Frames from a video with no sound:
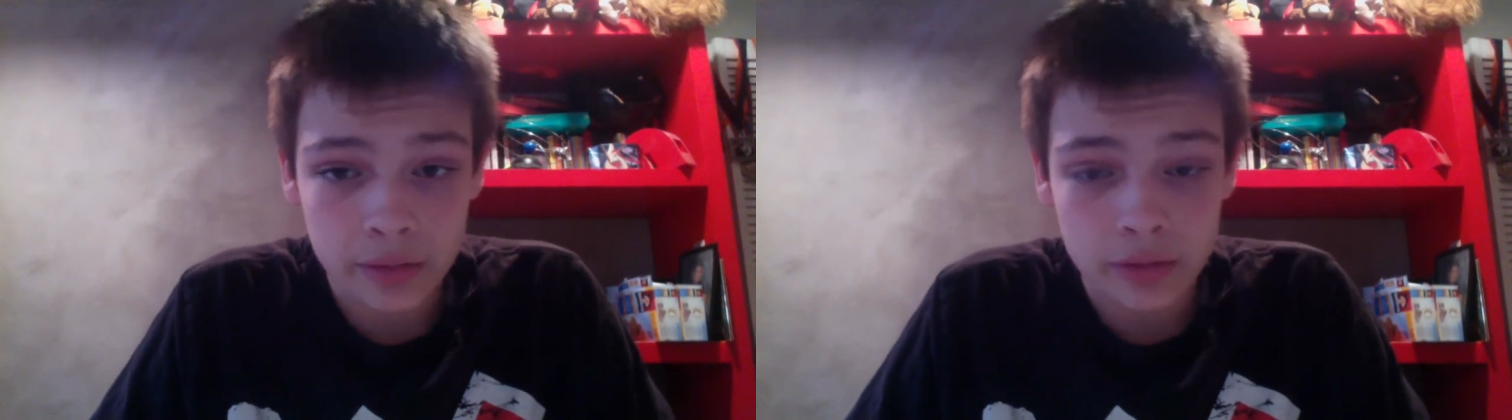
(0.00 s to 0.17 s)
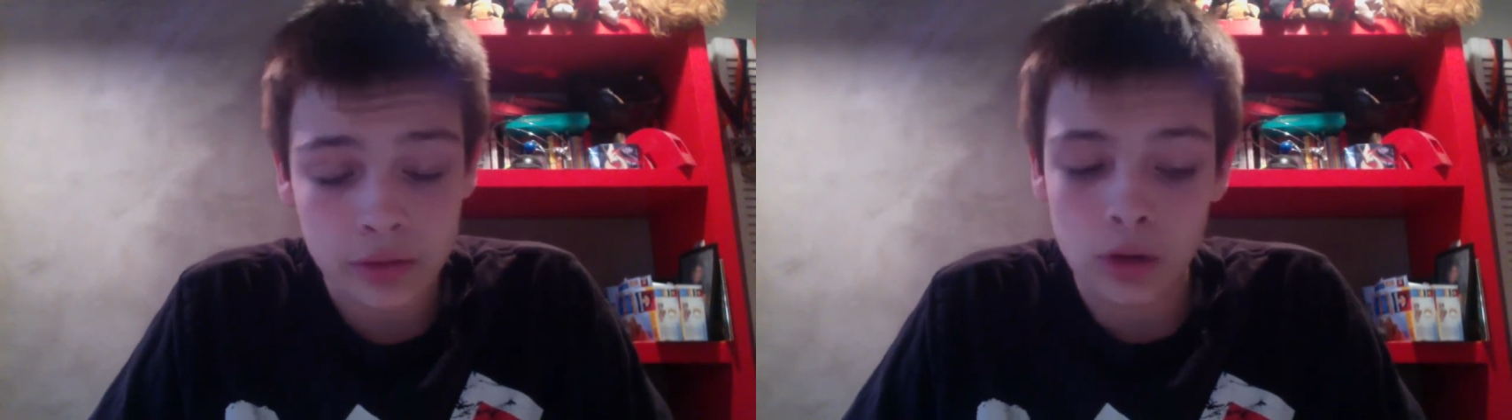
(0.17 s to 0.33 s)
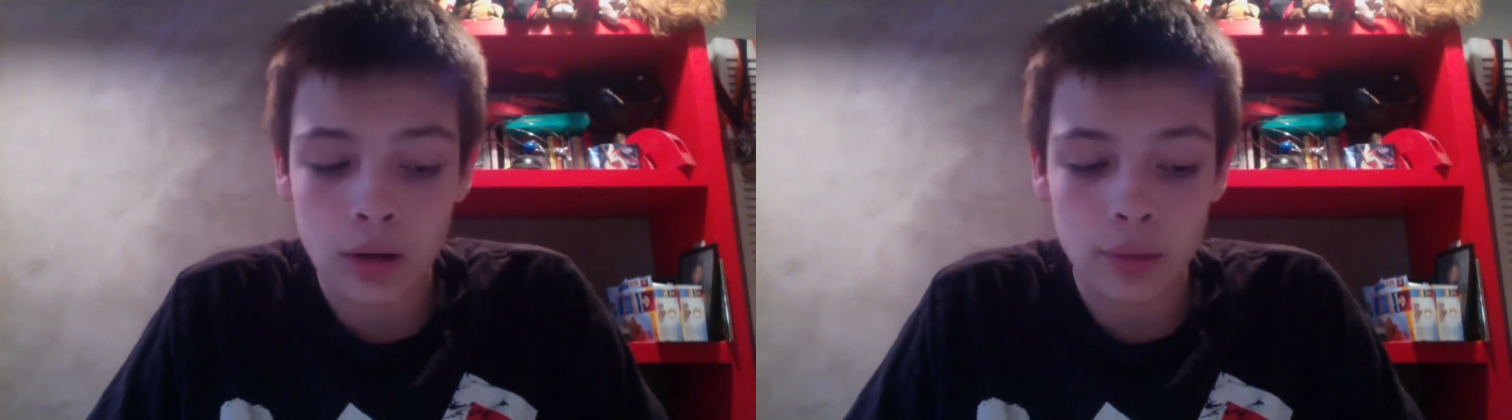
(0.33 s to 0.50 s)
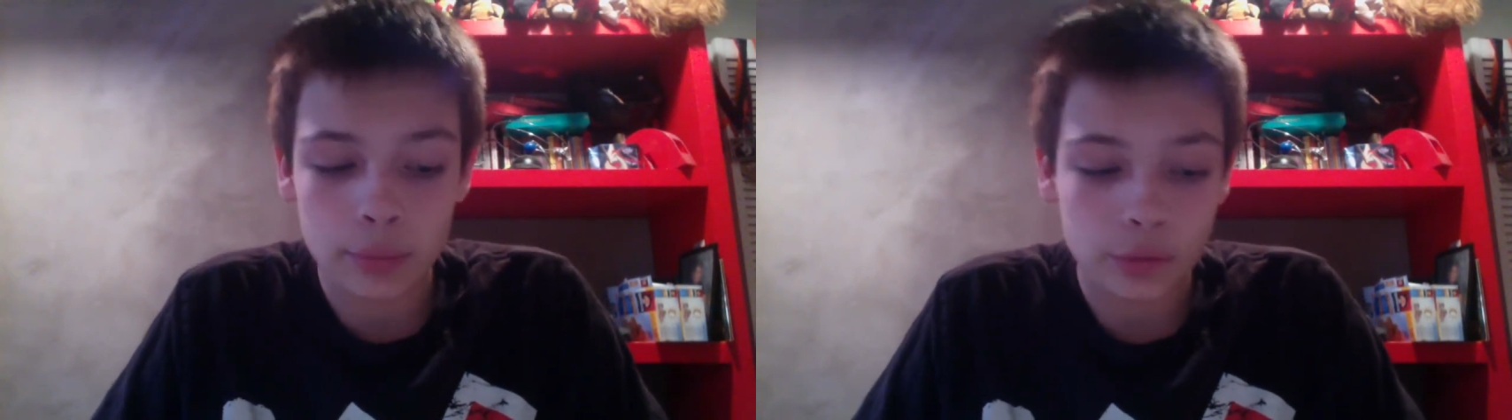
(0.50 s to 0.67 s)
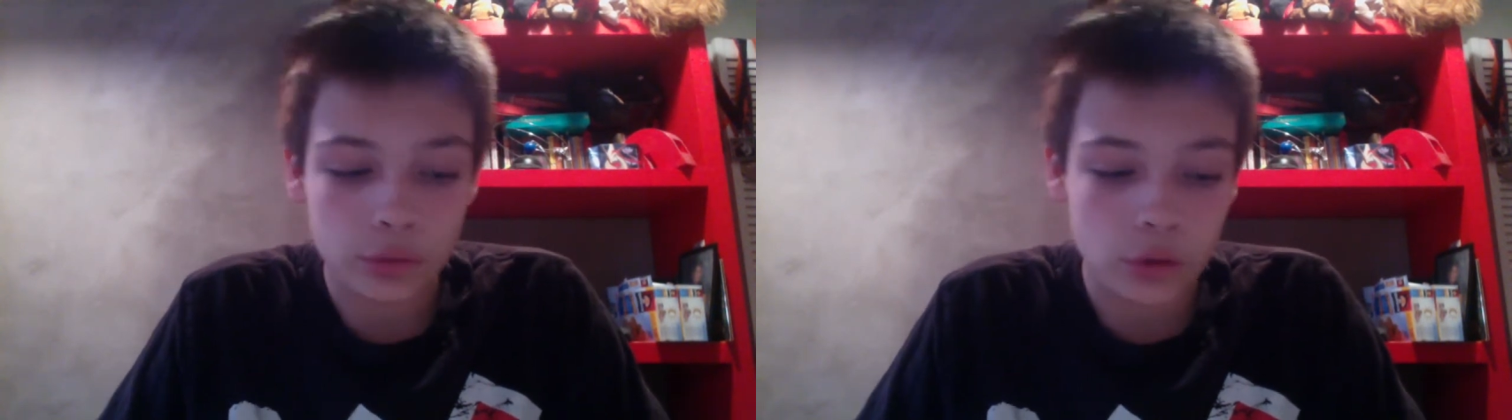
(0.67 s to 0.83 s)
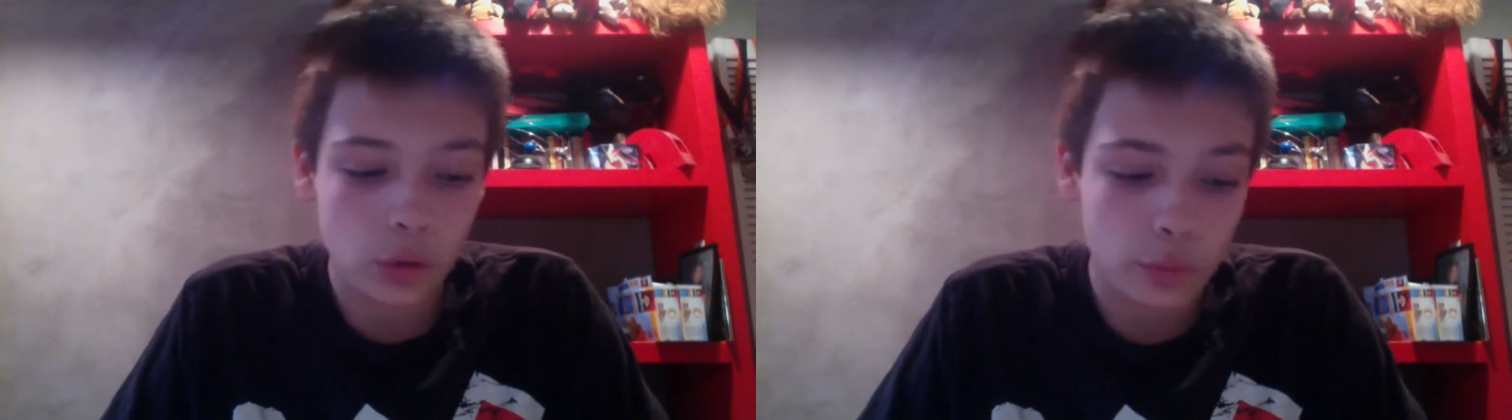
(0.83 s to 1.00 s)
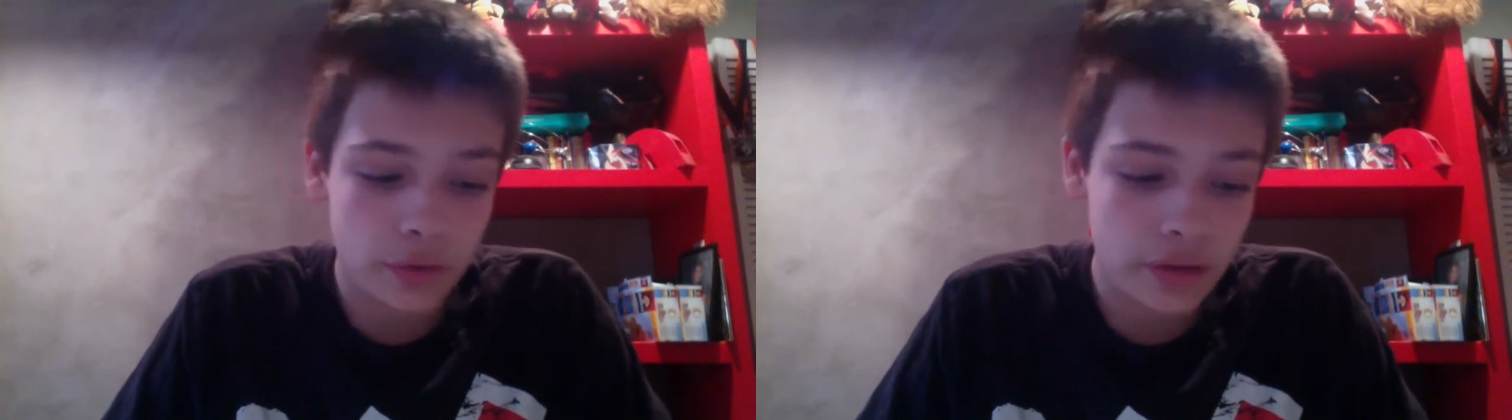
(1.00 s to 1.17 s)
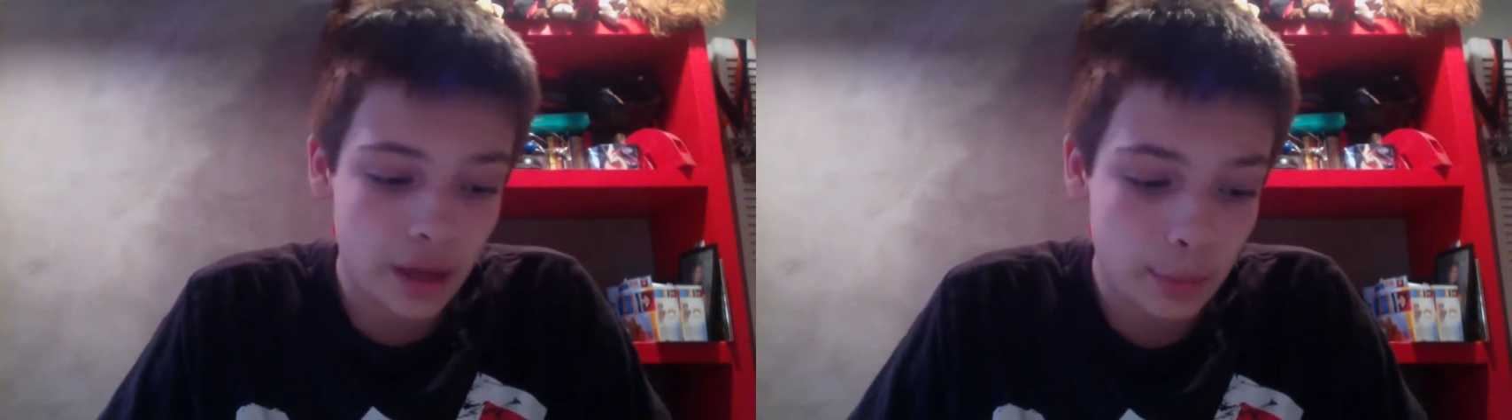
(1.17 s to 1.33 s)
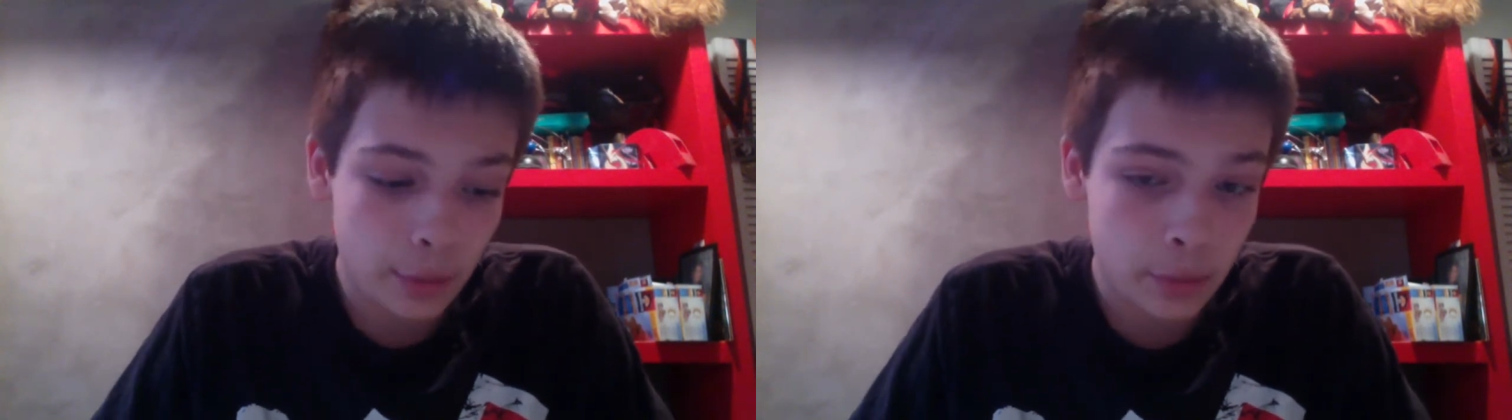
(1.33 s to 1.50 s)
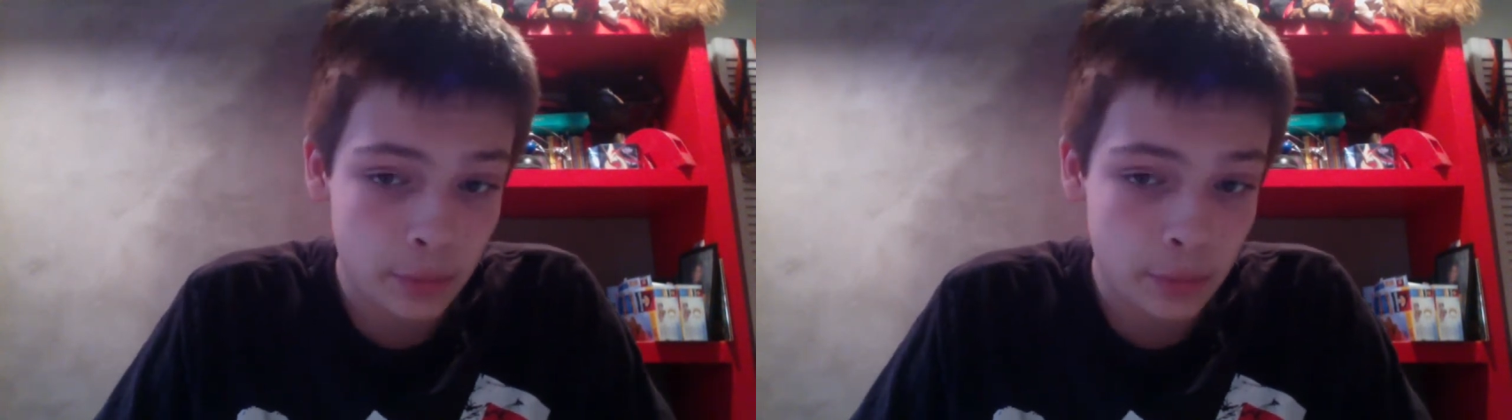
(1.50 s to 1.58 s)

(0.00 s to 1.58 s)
So I'm gonna go with the iPad